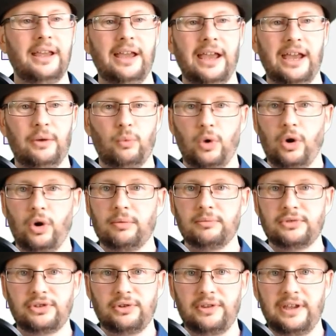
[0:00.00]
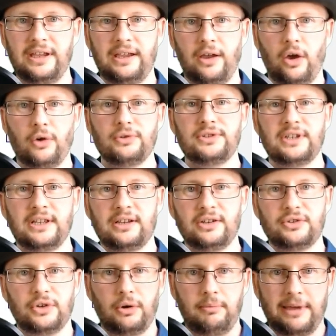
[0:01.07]
And welcome to the hosting
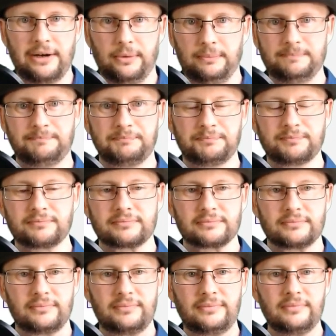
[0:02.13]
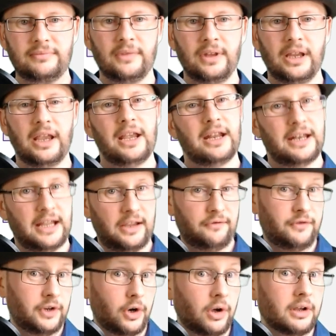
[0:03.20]
control panel. Now, if
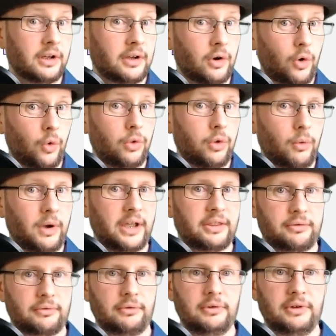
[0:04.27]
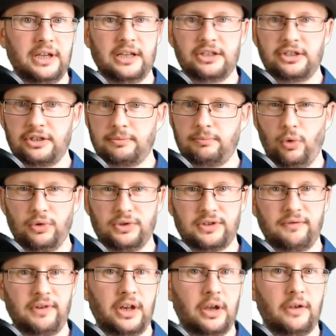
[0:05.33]
you're not all the way through here, just pause the
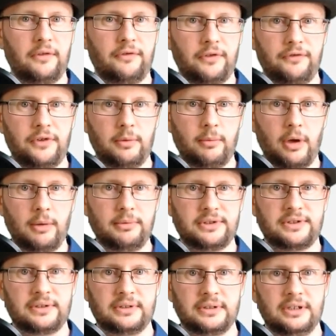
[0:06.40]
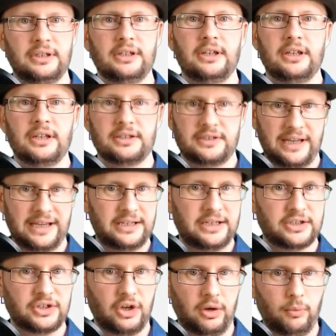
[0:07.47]
video for a few moments, take
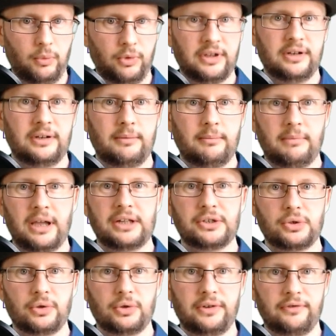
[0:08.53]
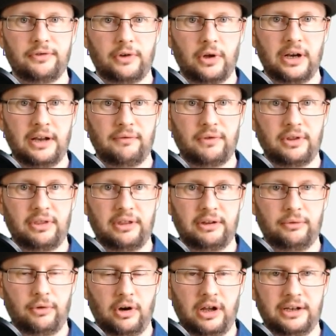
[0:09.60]
your time with it, make sure you've got
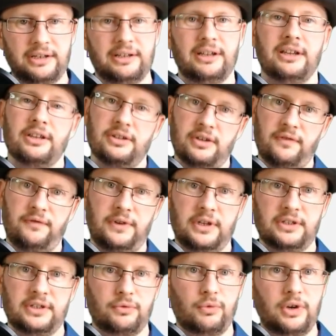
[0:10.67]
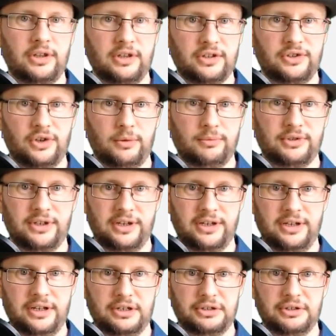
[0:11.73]
everything right. Don't forget to read the terms and
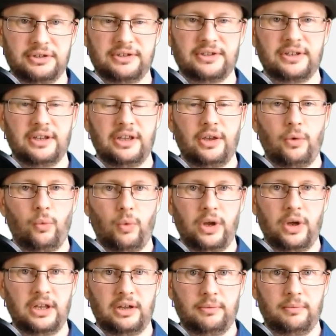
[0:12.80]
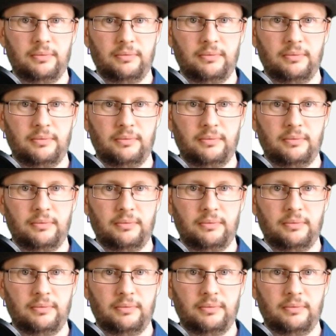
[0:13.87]
conditions when you're